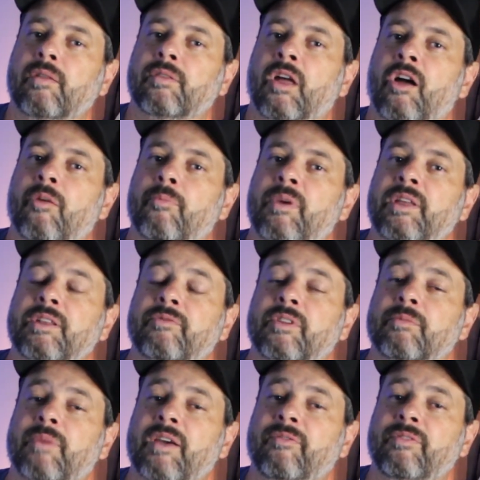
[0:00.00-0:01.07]
Now I bend
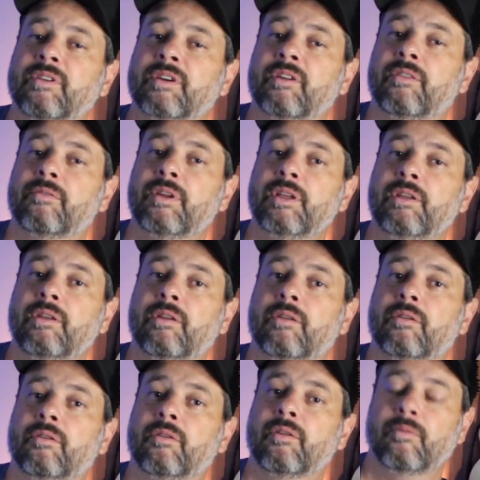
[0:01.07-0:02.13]
even my finger 3,
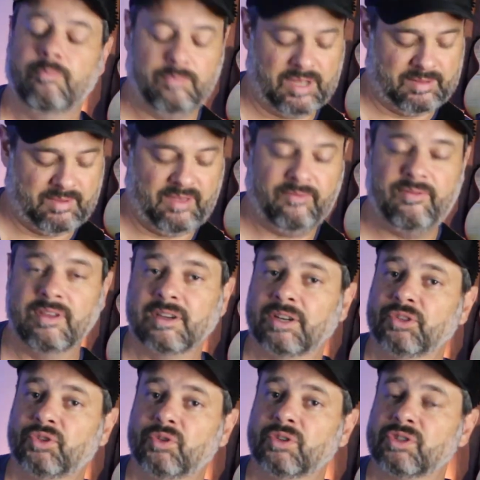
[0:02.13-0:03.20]
but my
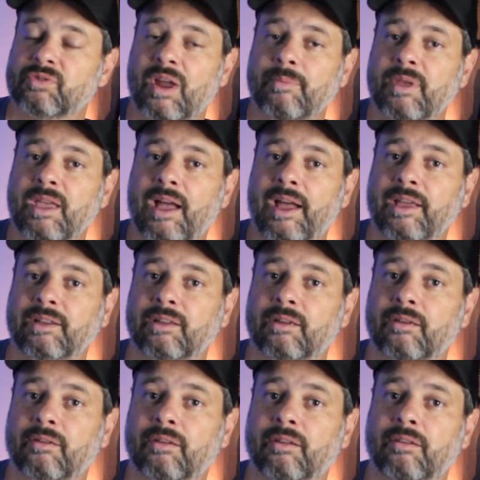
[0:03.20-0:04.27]
finger 2 is right behind.
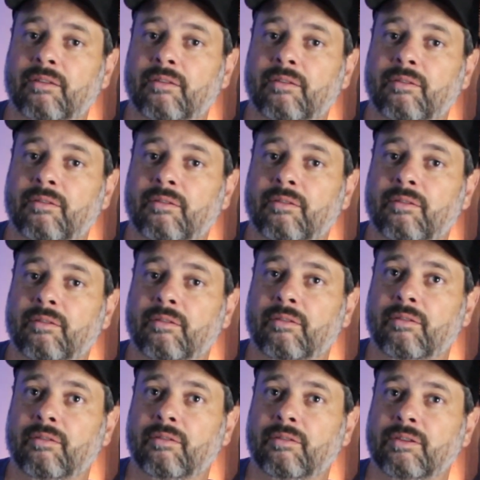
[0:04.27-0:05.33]

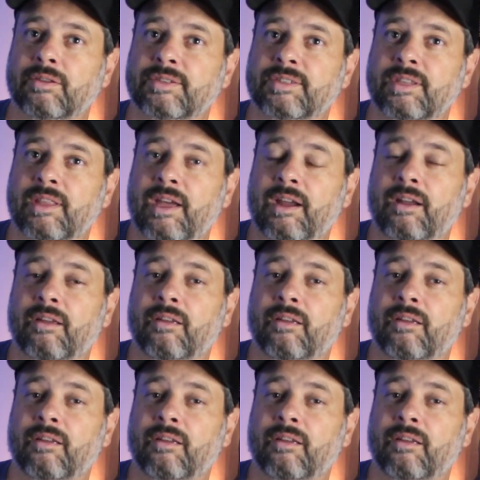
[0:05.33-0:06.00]
You see there?